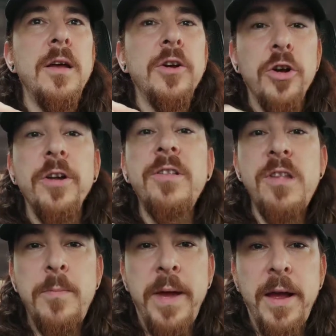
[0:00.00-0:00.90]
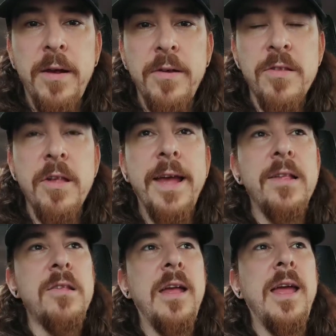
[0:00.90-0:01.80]
currency pairs, like,
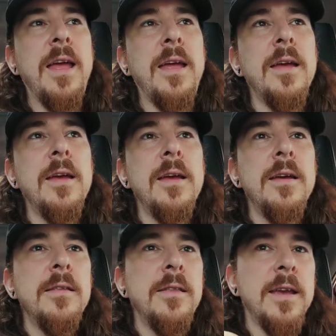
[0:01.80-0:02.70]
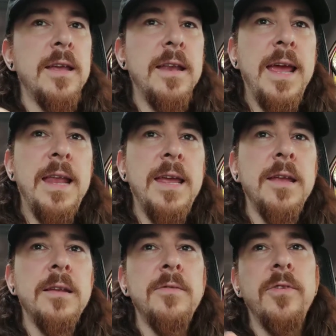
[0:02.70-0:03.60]
say, the
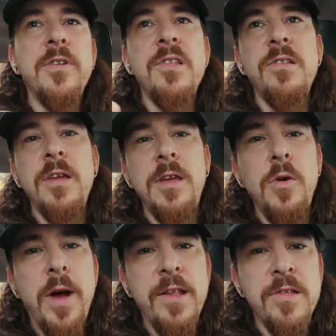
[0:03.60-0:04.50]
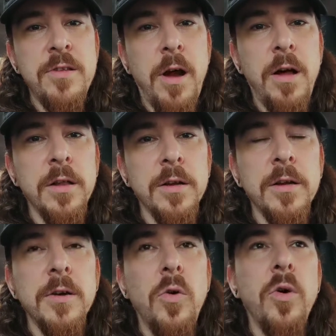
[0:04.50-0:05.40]
Canadian versus the US
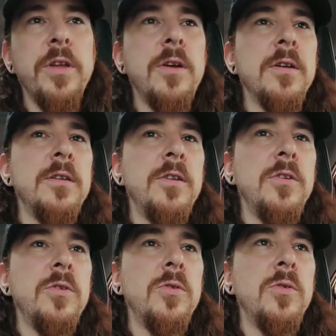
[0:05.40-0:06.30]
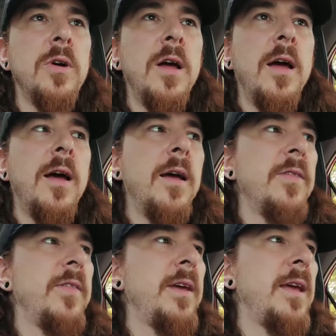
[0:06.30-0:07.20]
dollar, or you can do
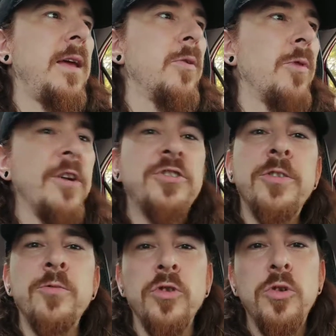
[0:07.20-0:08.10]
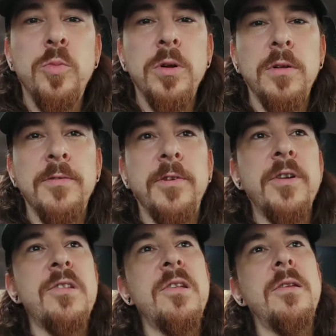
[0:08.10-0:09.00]
the Russian ruble
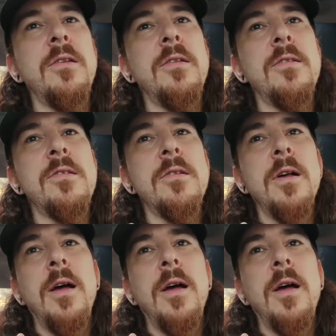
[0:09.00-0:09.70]
versus